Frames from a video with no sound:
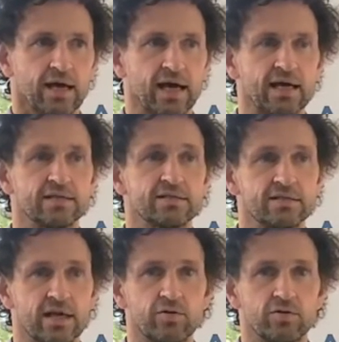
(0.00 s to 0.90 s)
and
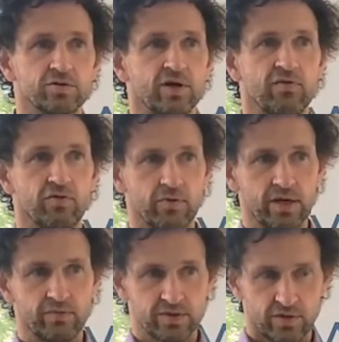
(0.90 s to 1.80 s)
then also
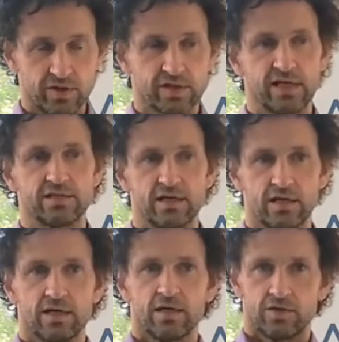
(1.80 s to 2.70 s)
evaluate with other
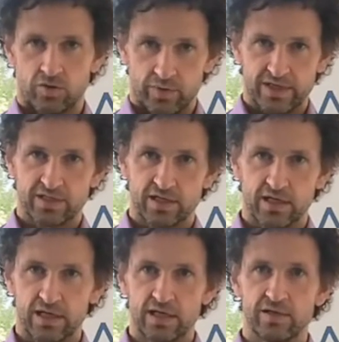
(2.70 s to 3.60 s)
data to which
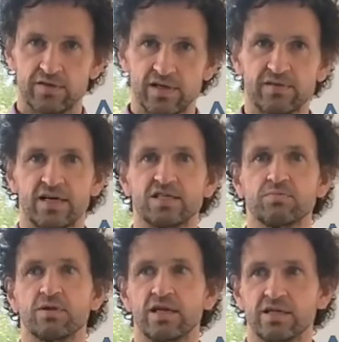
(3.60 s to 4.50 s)
degree the data
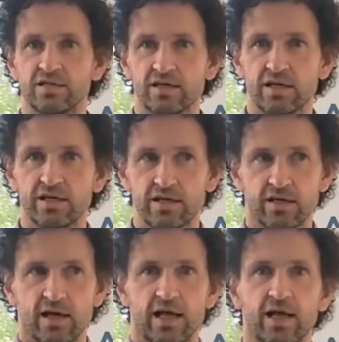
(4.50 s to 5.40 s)
assimilation really
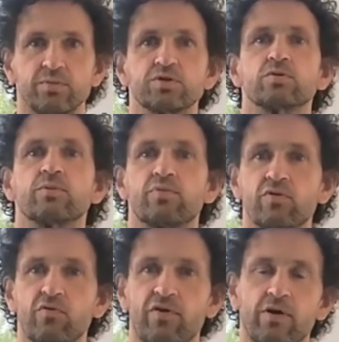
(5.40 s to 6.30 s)
helps to
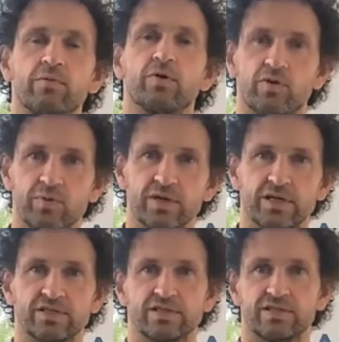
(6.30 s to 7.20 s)
improve our model
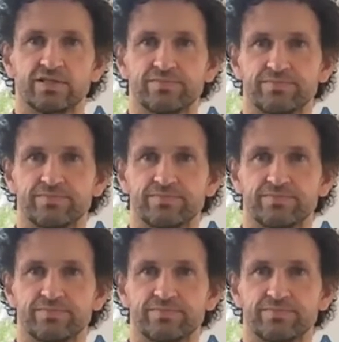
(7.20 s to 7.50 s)
predictions.